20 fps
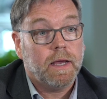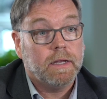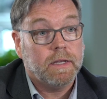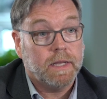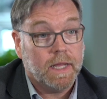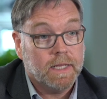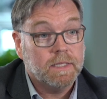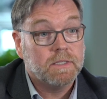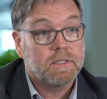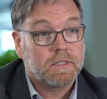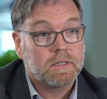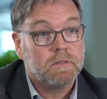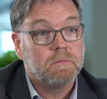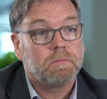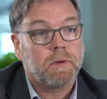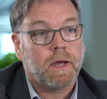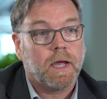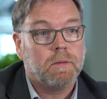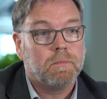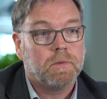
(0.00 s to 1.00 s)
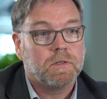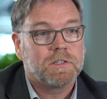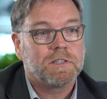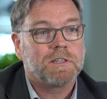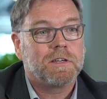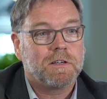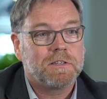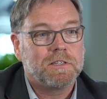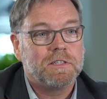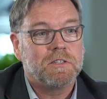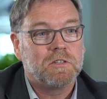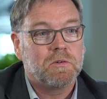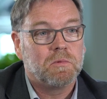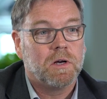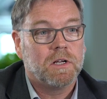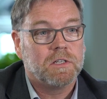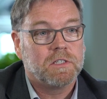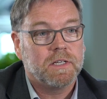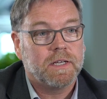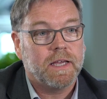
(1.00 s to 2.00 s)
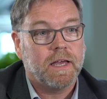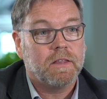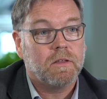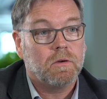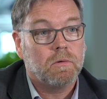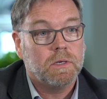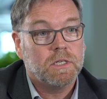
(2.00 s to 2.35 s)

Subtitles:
and instant payments starting to work together.